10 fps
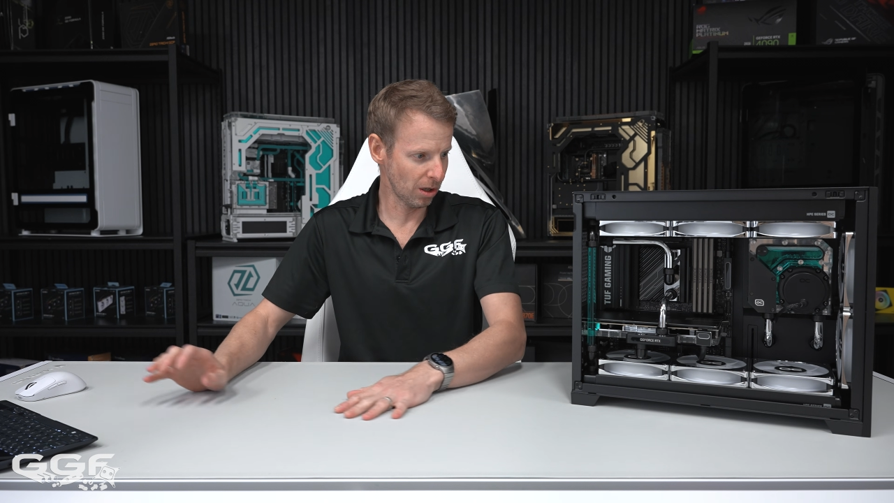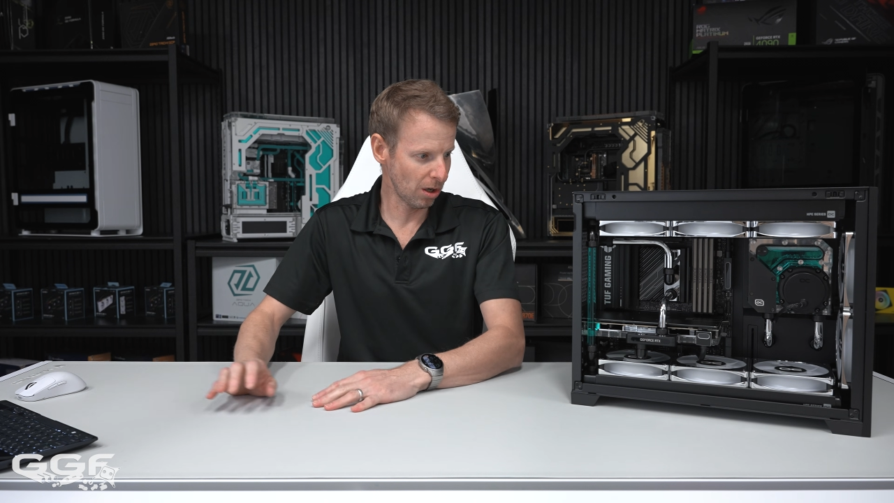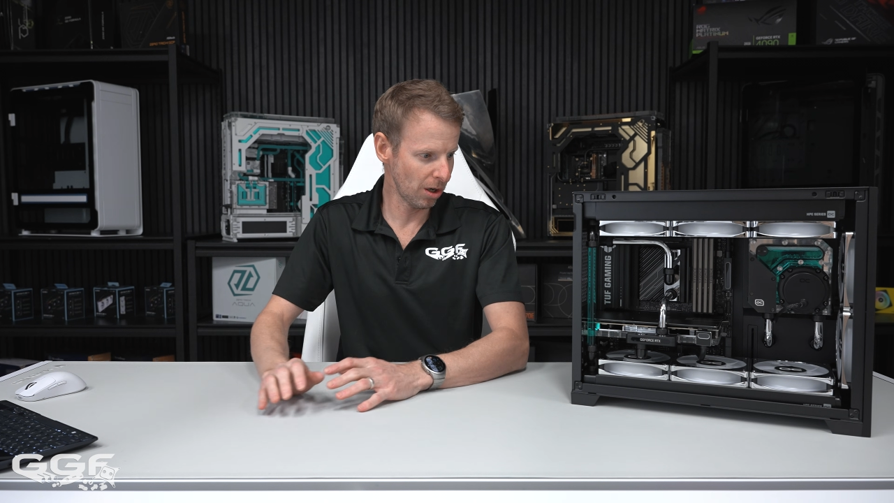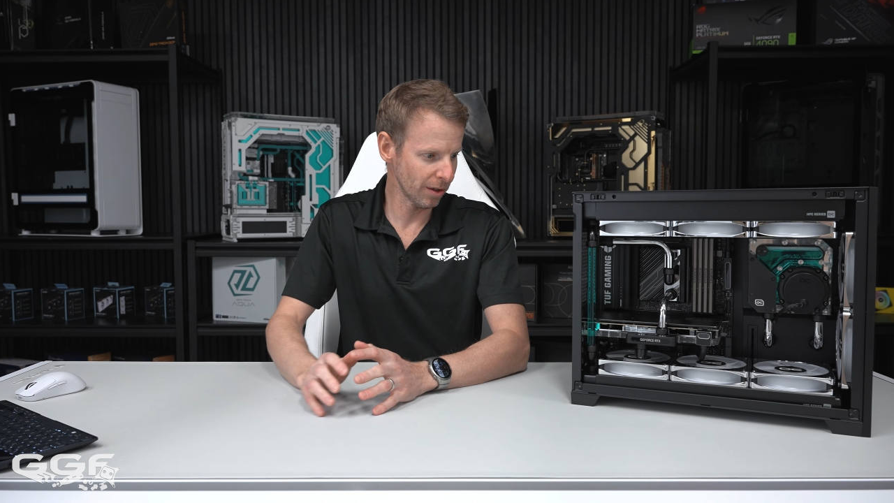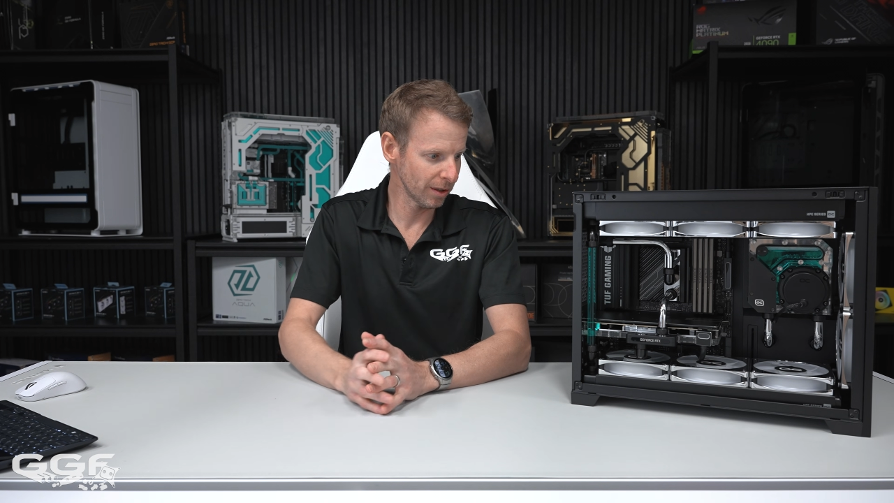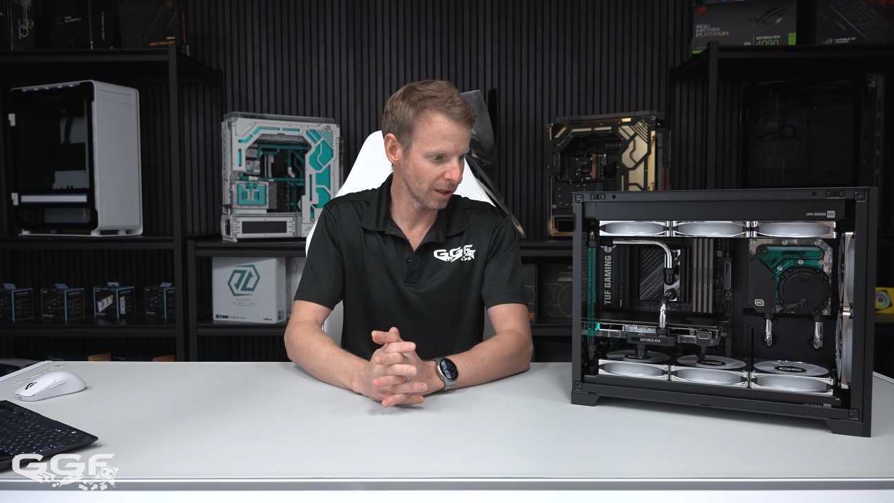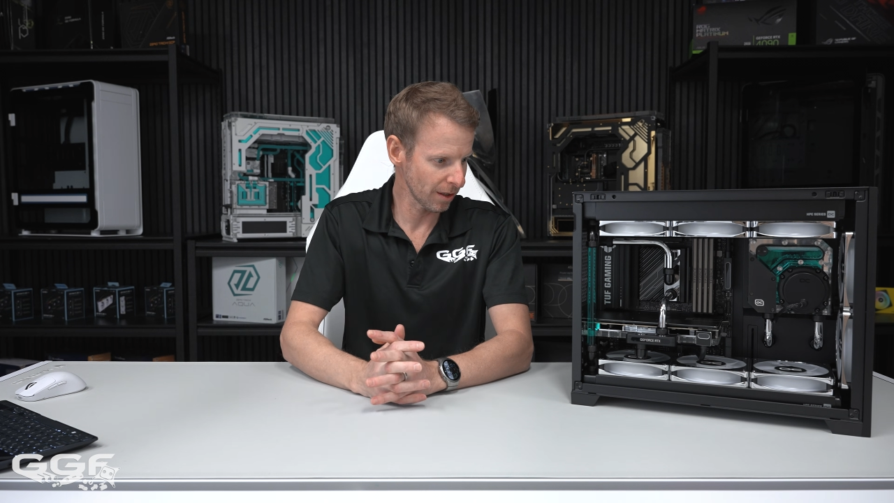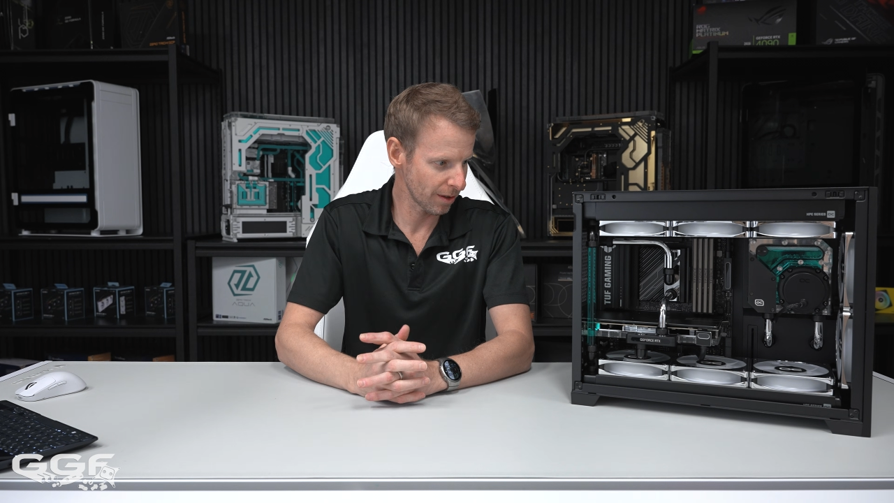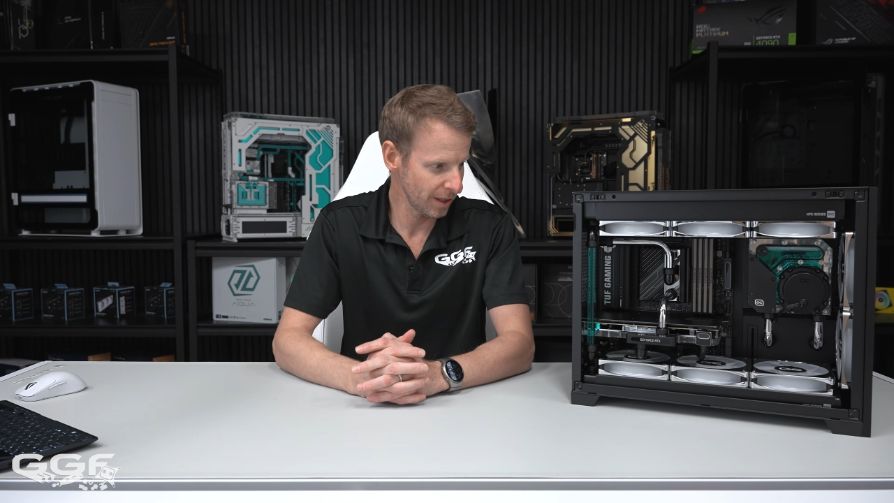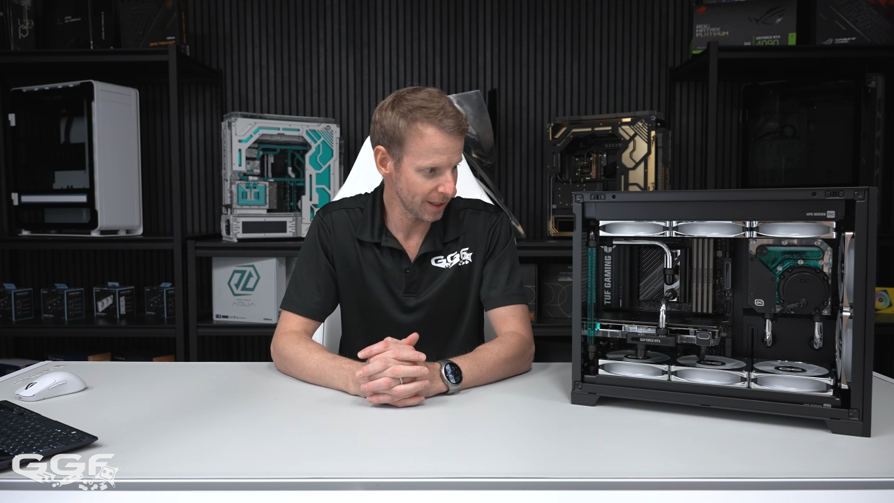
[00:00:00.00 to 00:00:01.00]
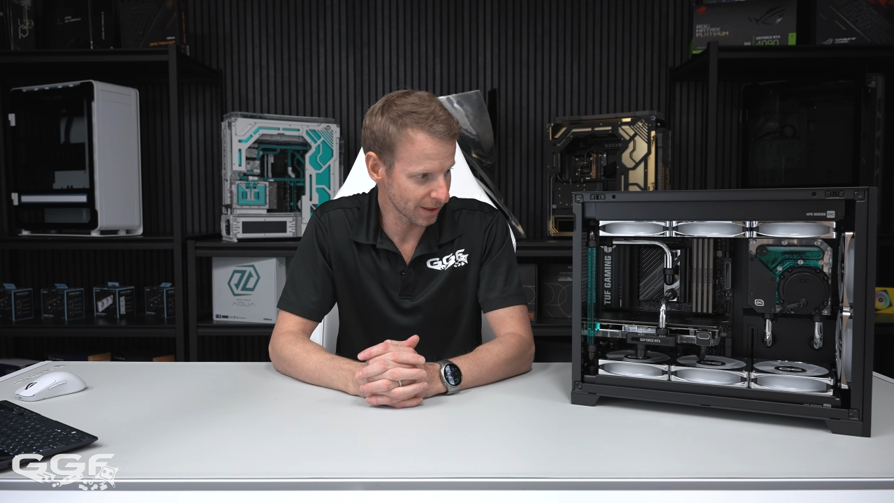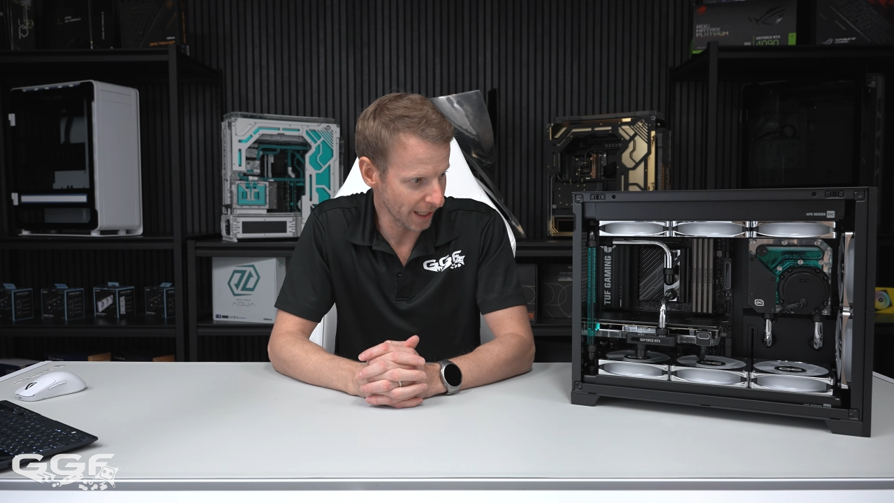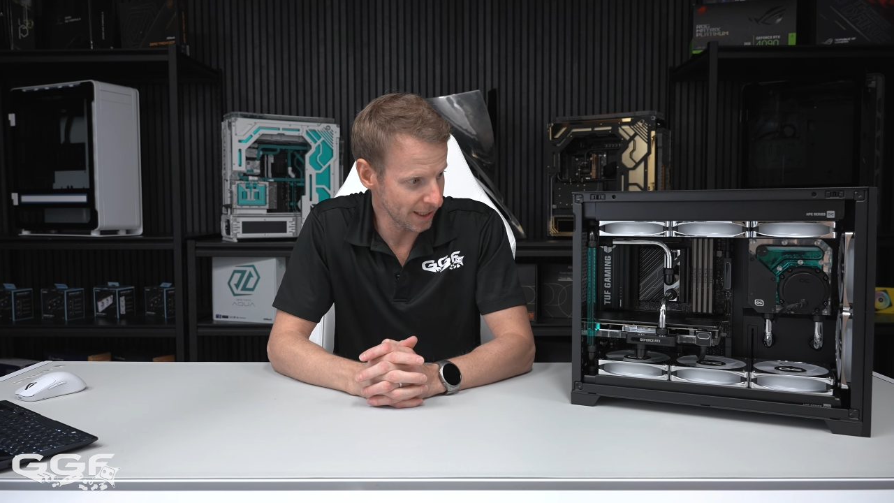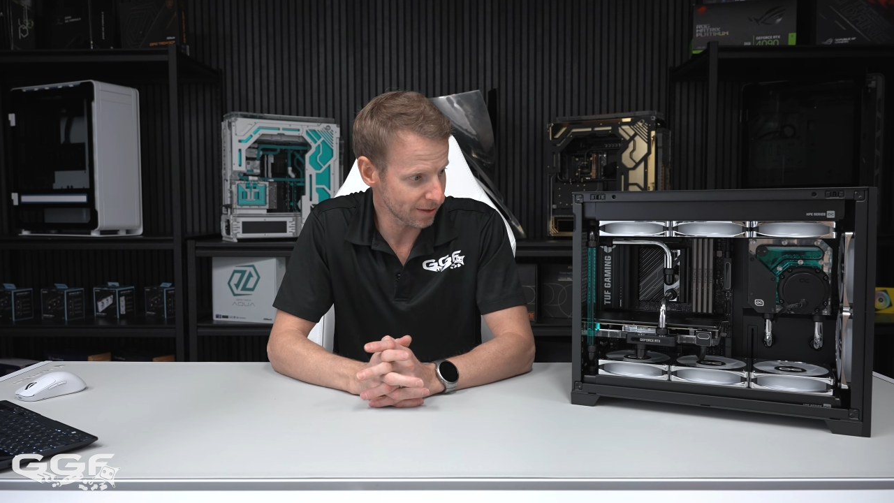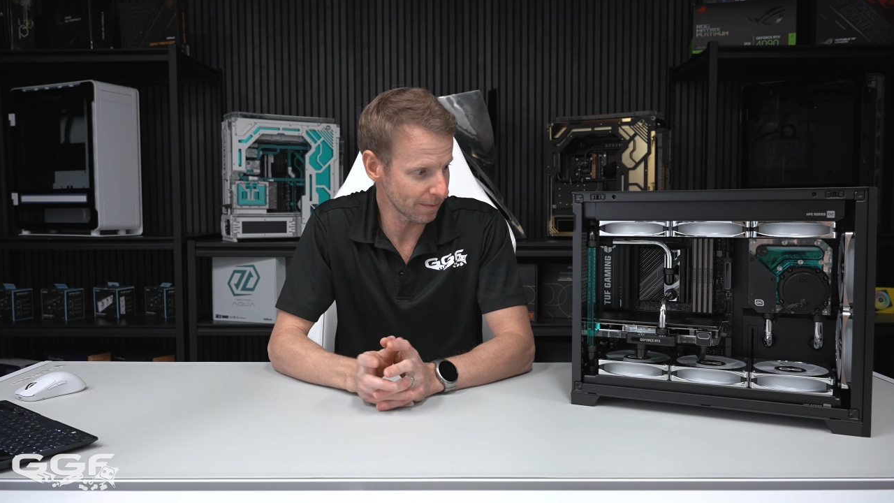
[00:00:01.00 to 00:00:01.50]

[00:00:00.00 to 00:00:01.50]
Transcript: on this case.